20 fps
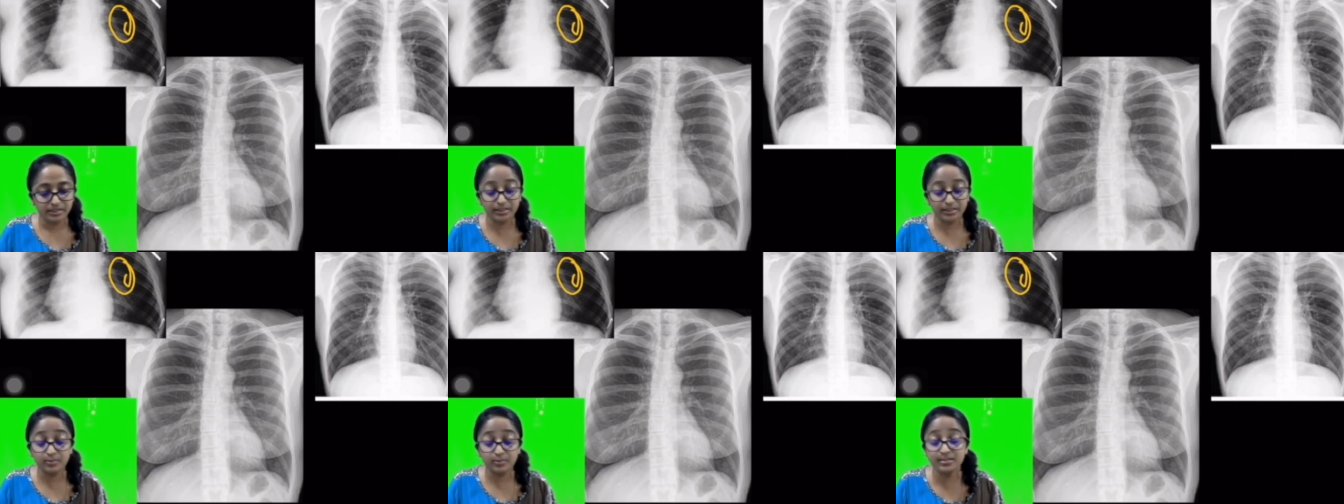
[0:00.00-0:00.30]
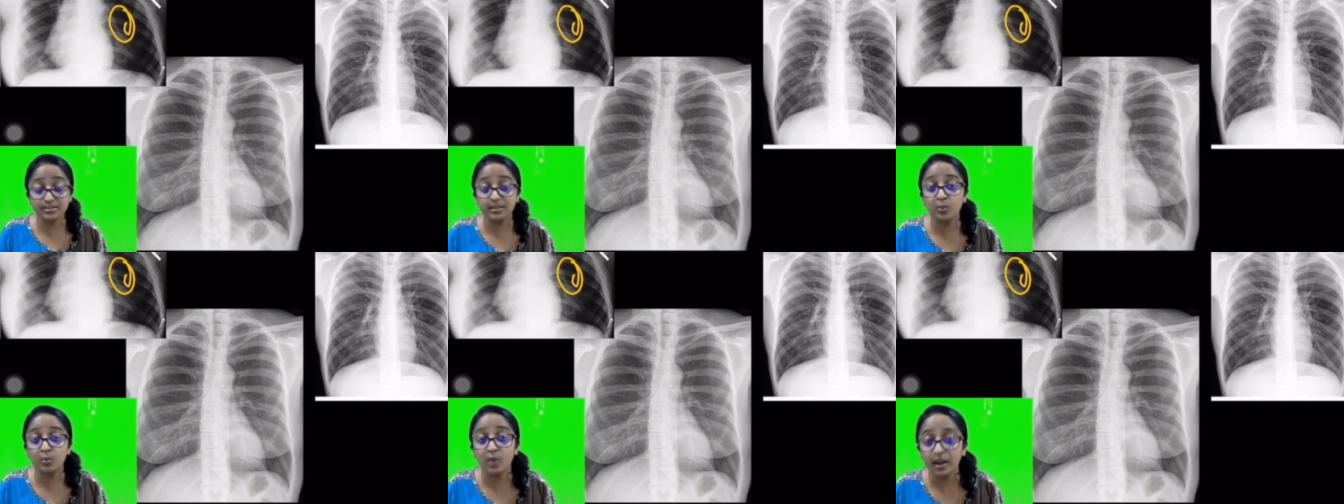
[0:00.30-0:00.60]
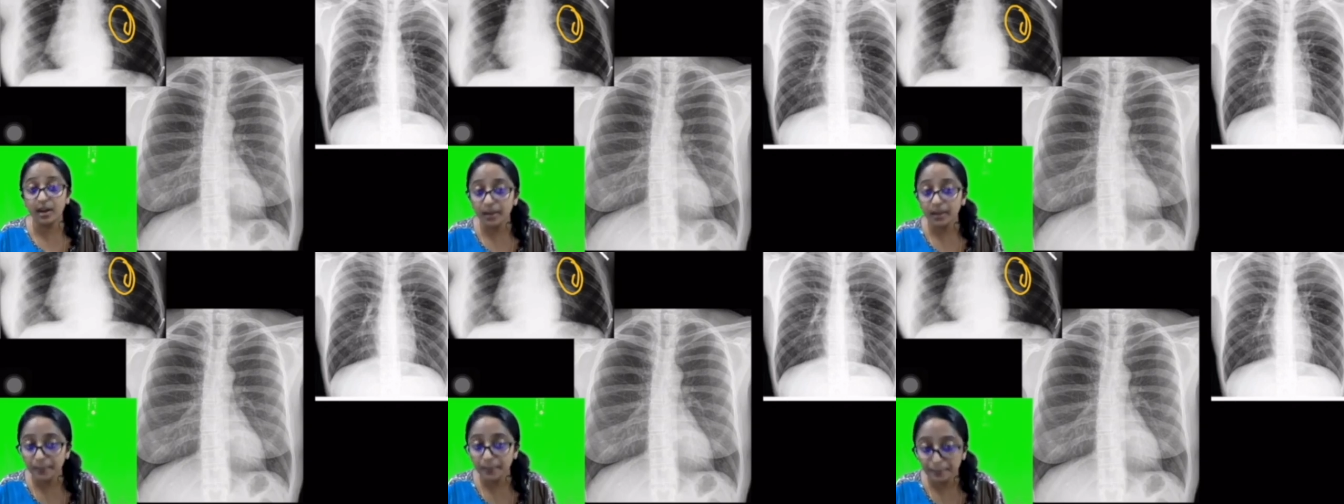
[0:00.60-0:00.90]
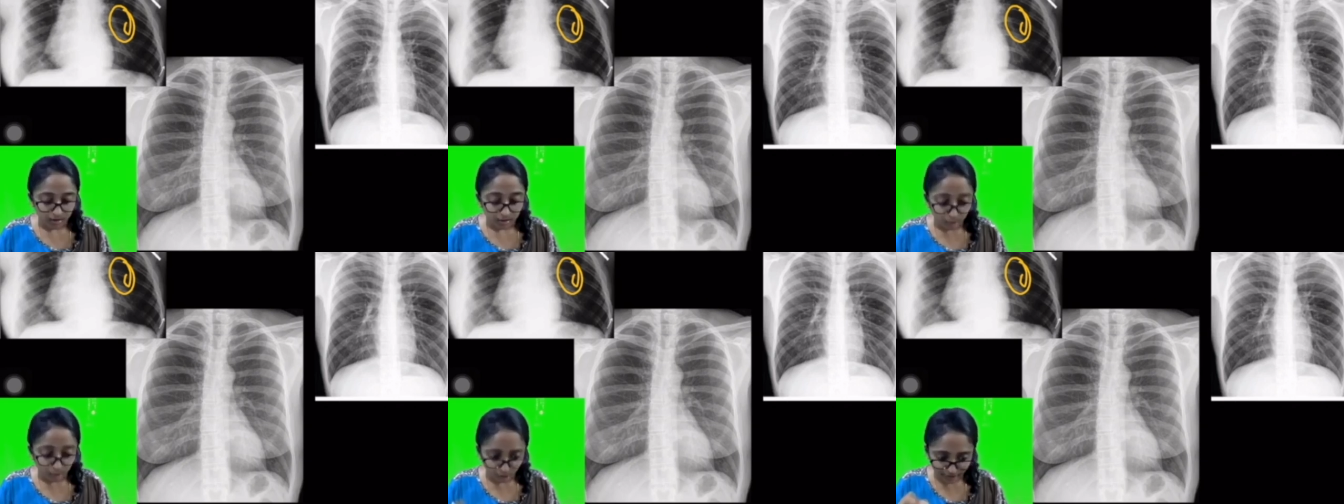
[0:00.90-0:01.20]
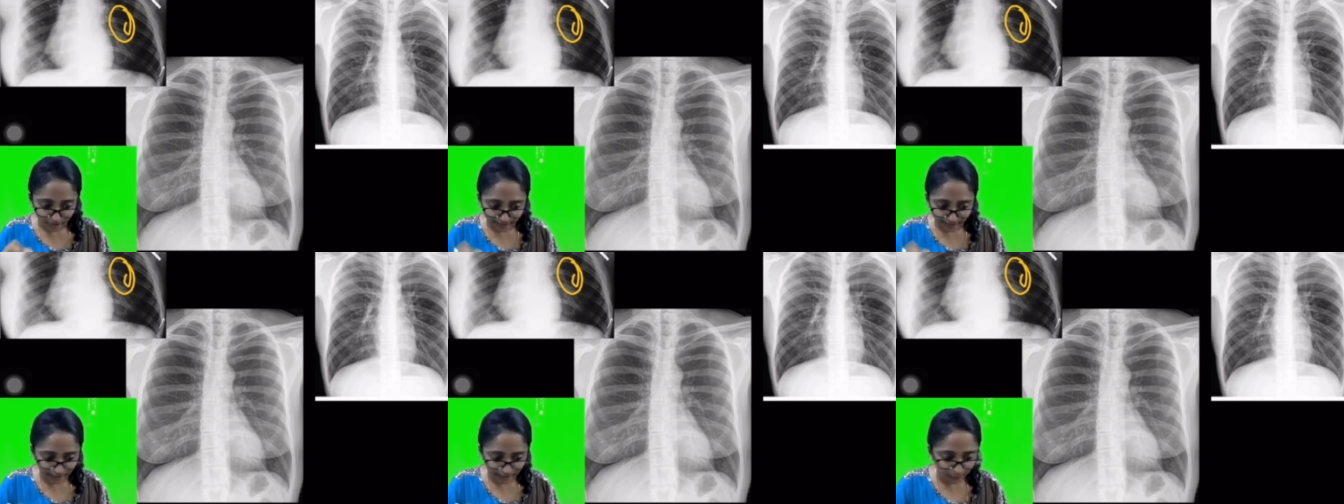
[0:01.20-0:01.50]
Can you say why?
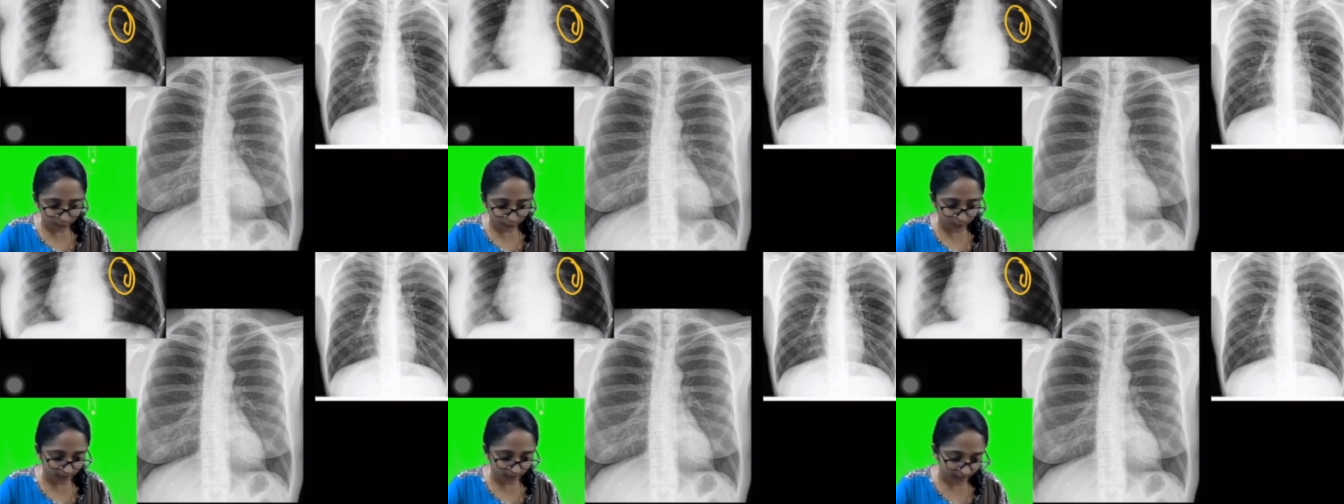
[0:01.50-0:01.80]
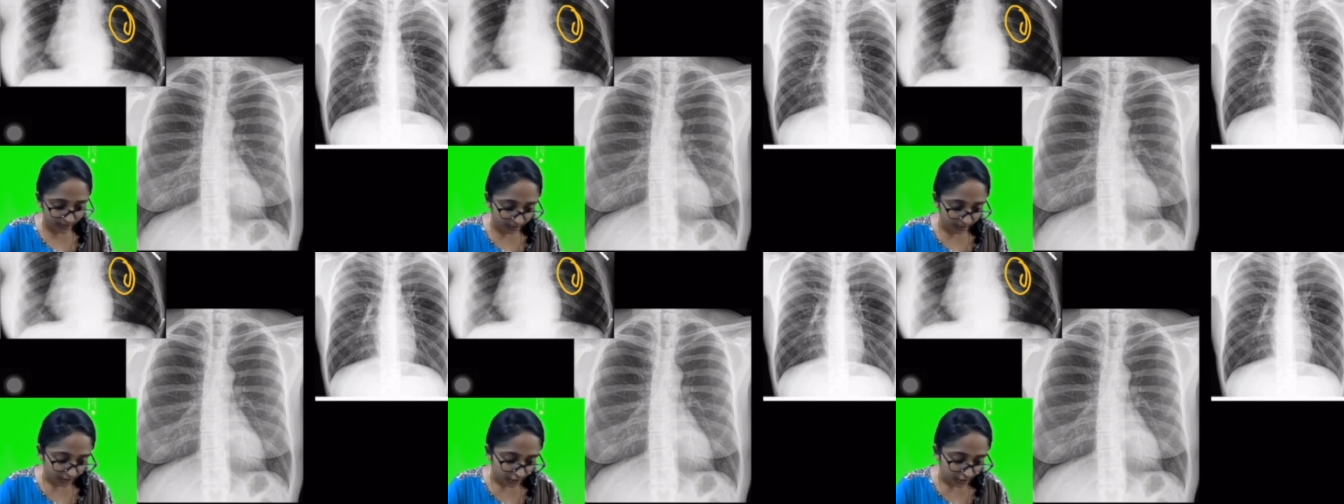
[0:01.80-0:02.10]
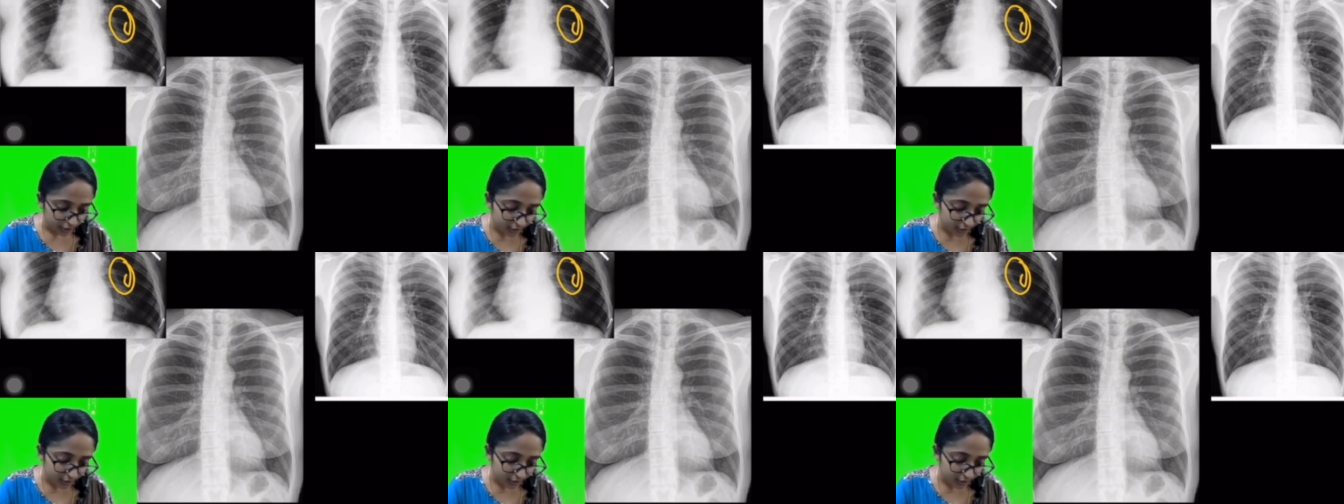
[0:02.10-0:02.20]
Look carefully.